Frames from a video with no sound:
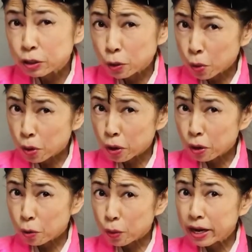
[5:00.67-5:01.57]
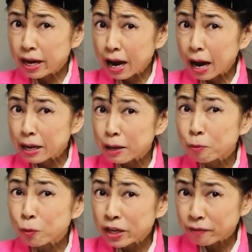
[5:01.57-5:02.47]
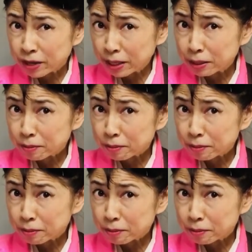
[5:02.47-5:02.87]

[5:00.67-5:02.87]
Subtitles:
door when I am weaving."